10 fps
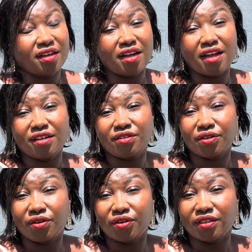I
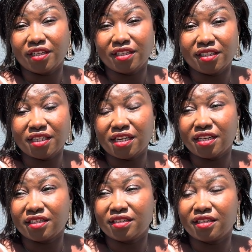saw on the
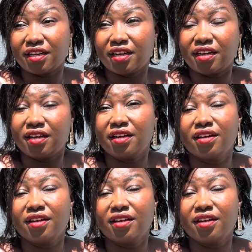internet that